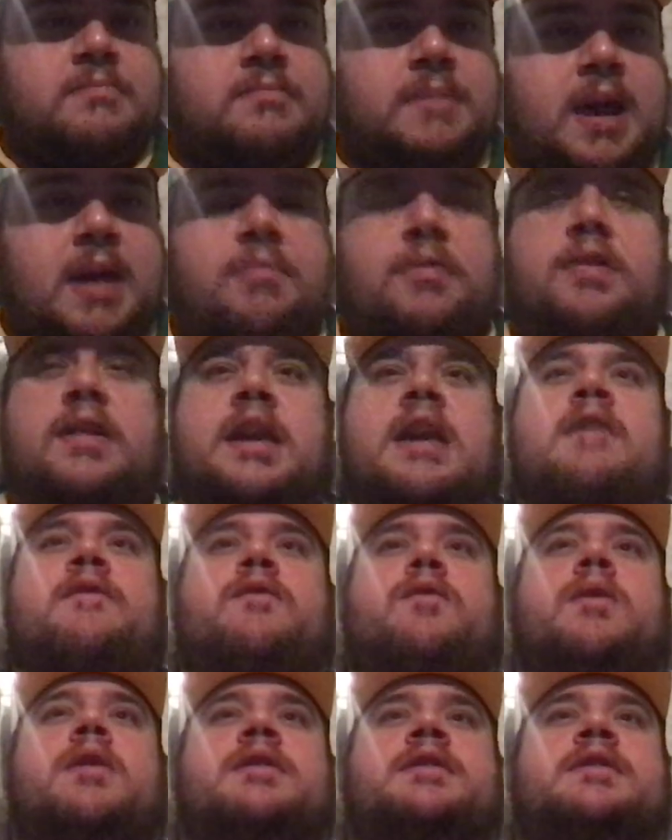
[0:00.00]
I believe
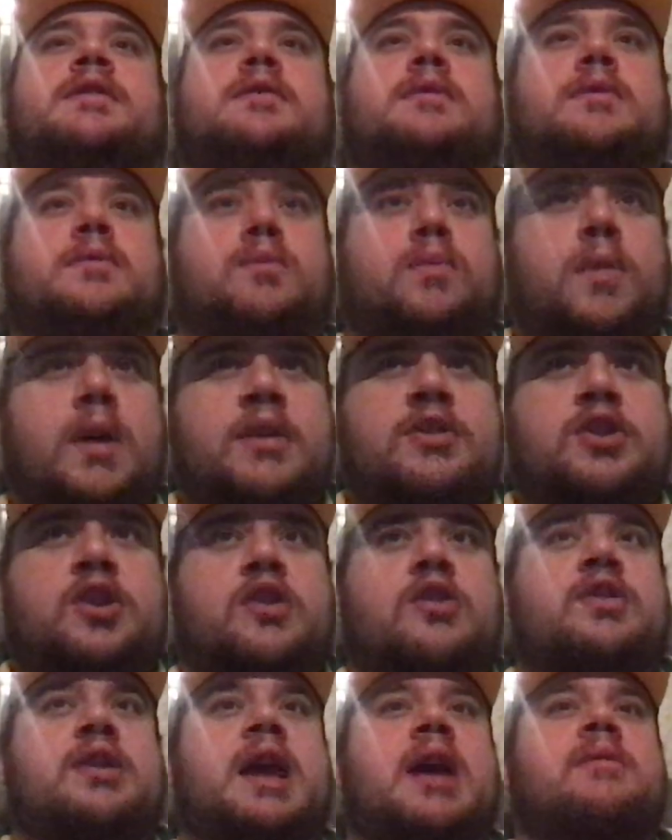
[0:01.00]
was what
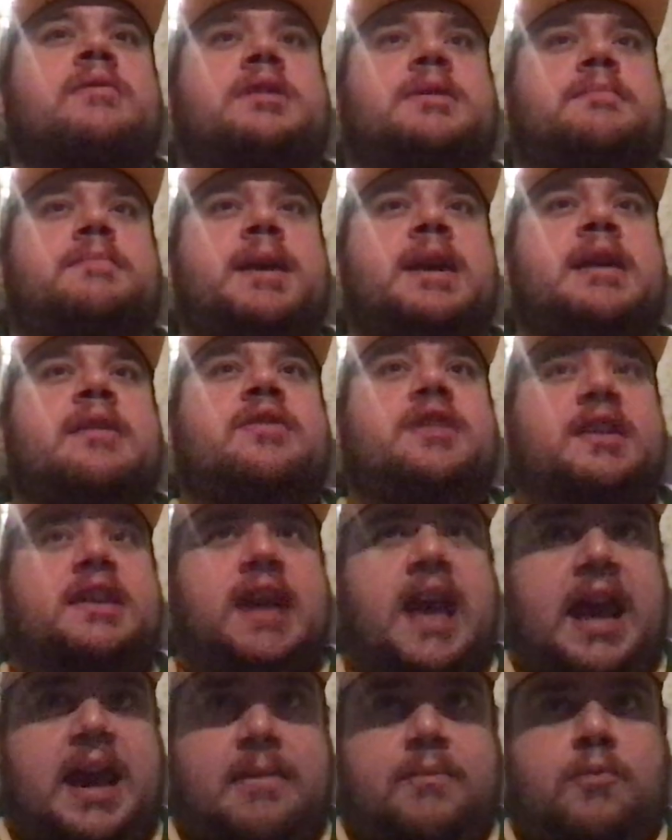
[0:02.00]
turned out to be the
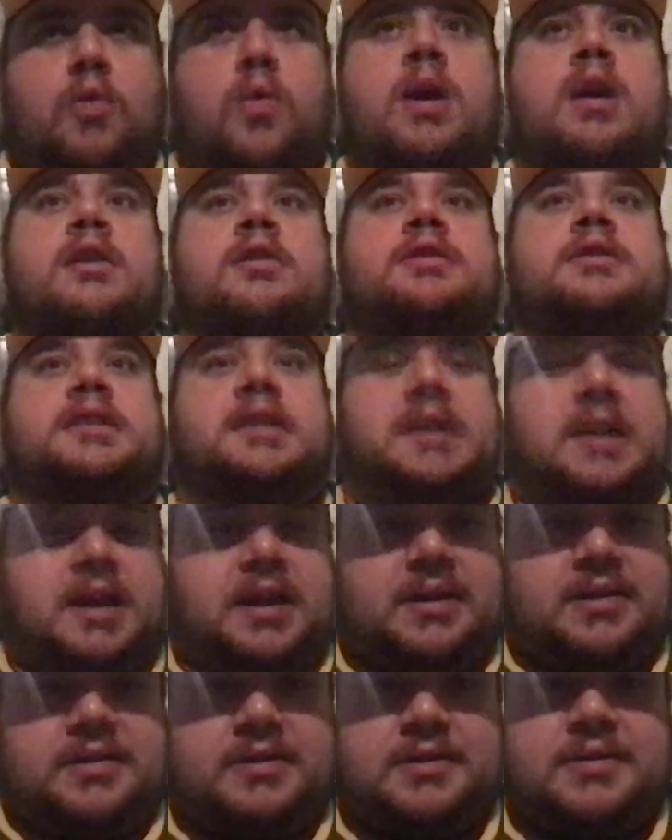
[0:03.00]
game winner
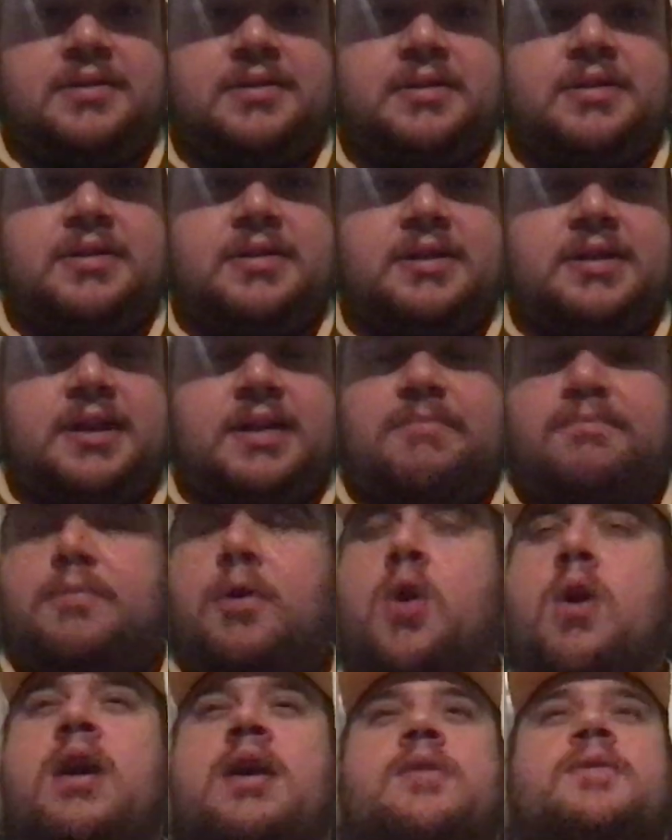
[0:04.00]
tonight.
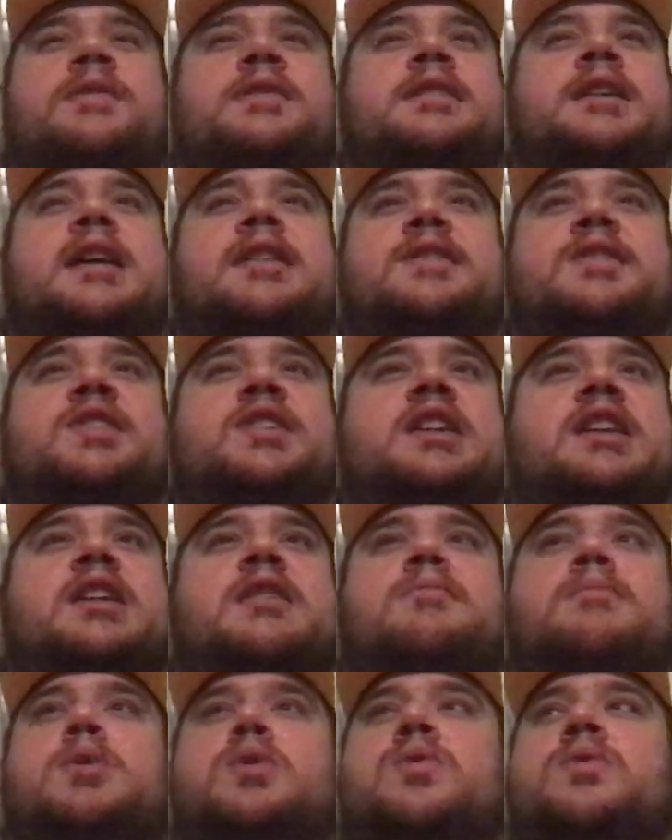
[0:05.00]
Boy, it was nice
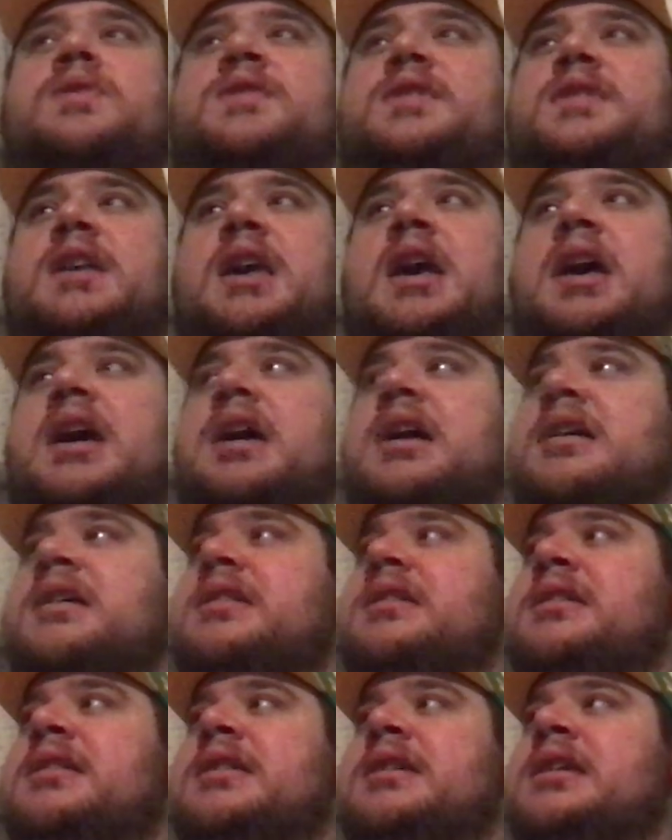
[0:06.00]
seeing Moose
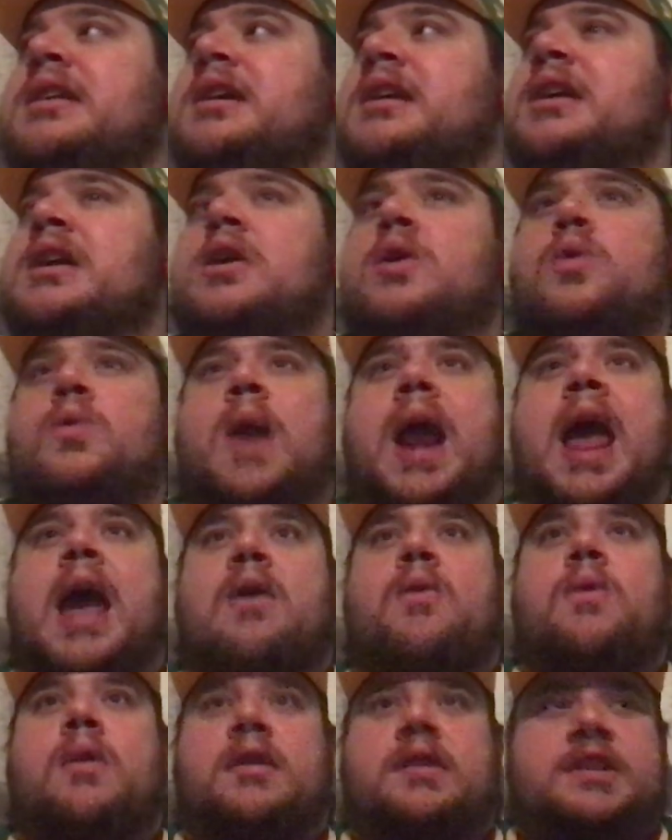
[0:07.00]

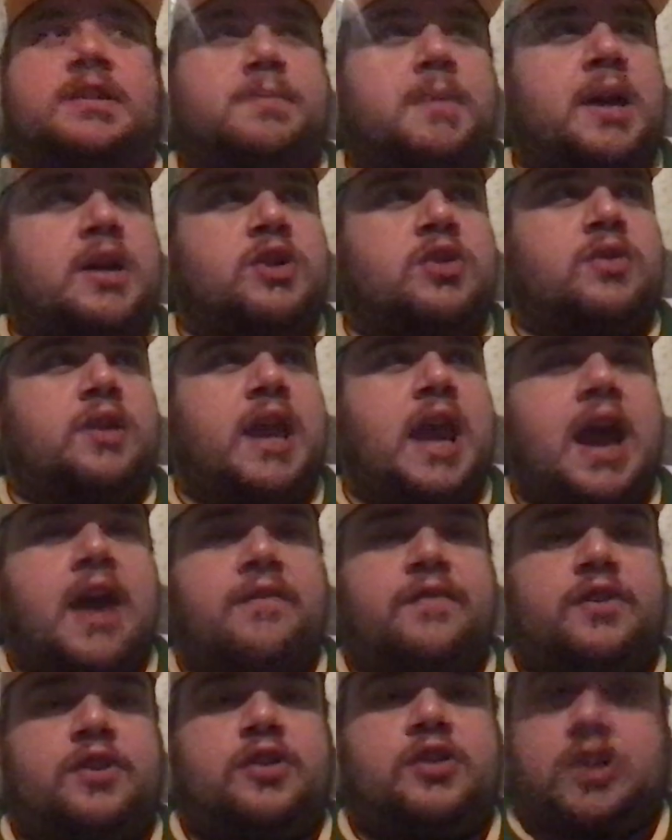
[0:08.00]
rack one, especially
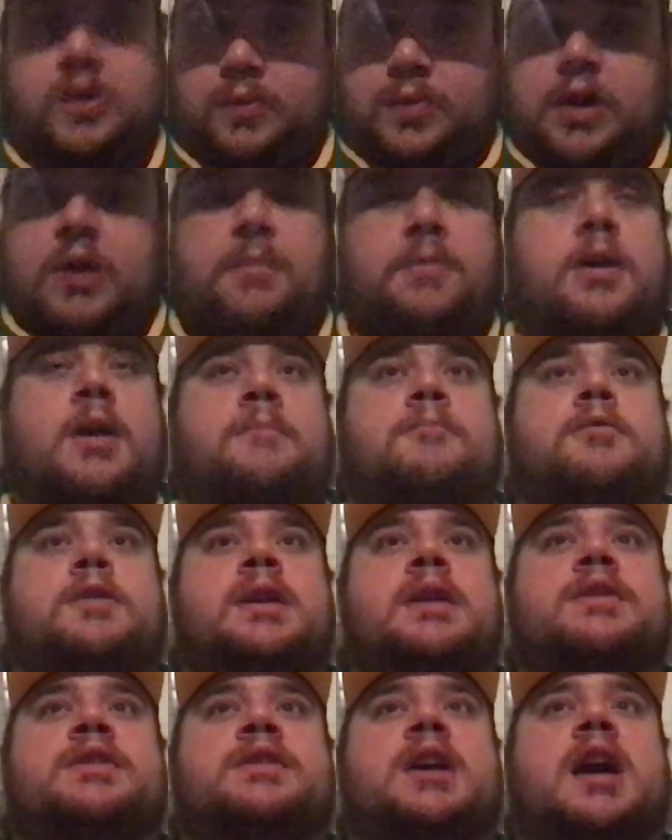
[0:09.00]
after Kirill
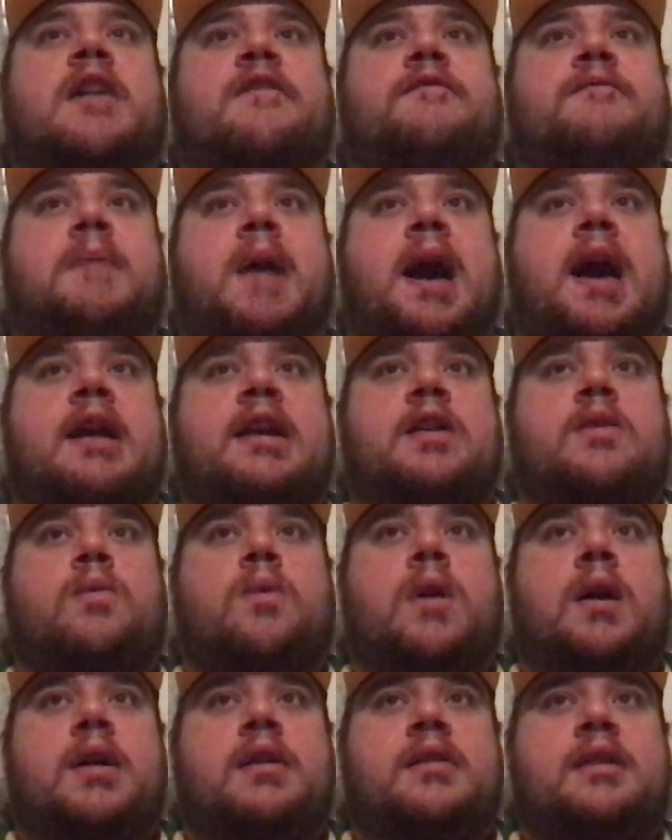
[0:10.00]
Kaprizov potted
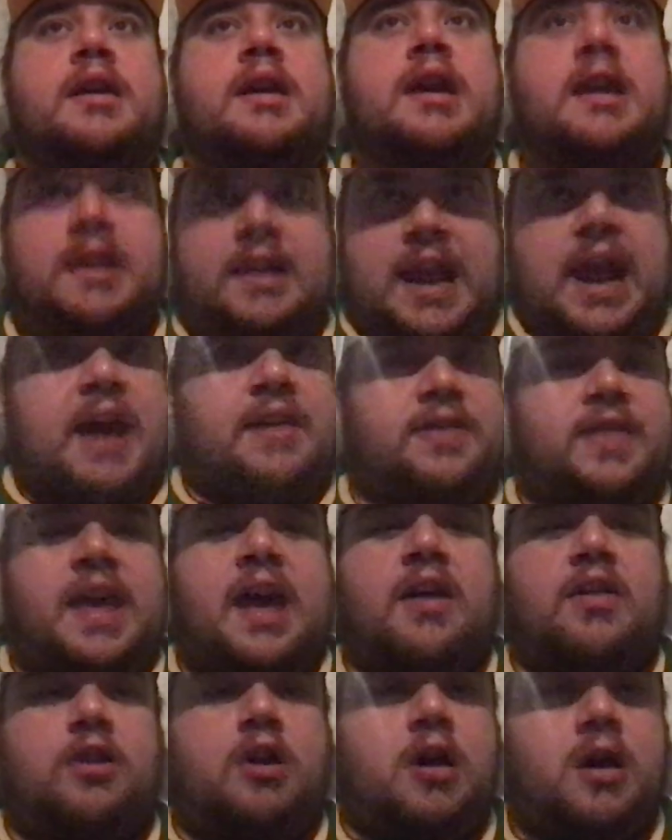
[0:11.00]
one not
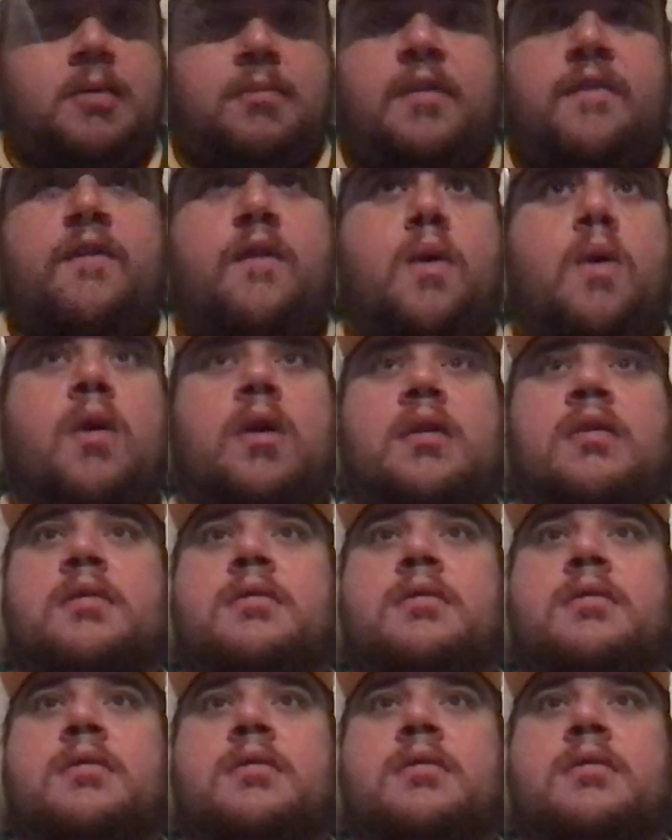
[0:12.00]
that long before.